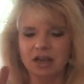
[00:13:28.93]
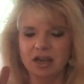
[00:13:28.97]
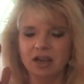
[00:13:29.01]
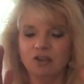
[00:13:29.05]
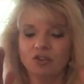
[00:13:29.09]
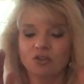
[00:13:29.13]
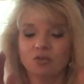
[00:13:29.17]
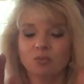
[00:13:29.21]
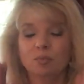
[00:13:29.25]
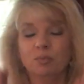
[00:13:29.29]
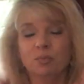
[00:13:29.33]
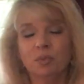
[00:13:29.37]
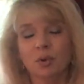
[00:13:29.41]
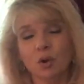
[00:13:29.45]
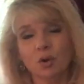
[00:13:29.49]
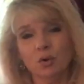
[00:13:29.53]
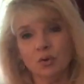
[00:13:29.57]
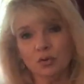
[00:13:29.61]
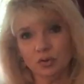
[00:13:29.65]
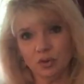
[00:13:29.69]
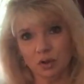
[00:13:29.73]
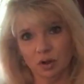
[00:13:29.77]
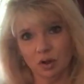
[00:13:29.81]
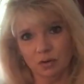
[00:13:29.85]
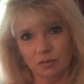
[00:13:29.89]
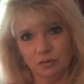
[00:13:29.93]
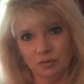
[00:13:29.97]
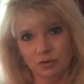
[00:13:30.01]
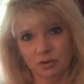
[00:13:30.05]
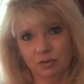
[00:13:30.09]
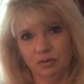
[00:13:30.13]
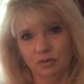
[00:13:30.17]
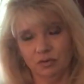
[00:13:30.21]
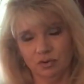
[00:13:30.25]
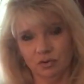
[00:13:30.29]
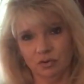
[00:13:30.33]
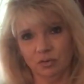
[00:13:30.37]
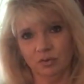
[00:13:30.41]
It's both of
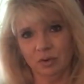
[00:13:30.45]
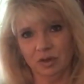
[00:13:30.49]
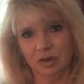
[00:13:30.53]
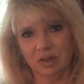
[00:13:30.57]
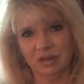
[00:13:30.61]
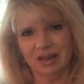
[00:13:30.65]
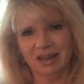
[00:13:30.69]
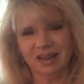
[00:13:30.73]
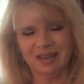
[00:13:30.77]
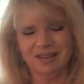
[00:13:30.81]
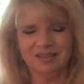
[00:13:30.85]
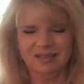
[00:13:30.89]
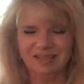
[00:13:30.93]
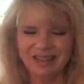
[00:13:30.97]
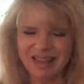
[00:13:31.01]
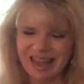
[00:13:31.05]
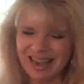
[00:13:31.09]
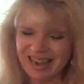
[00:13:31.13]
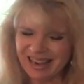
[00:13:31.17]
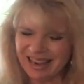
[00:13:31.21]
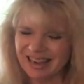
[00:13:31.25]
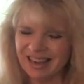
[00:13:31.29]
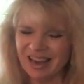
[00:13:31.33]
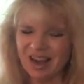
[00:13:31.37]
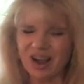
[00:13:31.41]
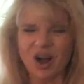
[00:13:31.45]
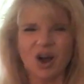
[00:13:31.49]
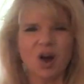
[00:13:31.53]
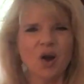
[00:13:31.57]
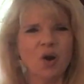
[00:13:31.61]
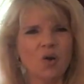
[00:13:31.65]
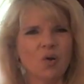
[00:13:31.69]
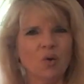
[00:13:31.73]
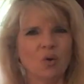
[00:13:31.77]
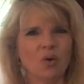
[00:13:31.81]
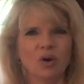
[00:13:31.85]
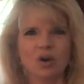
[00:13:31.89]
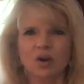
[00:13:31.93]
you doing that. Let
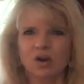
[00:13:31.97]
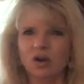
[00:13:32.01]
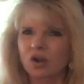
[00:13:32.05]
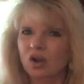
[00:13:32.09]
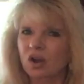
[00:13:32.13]
go.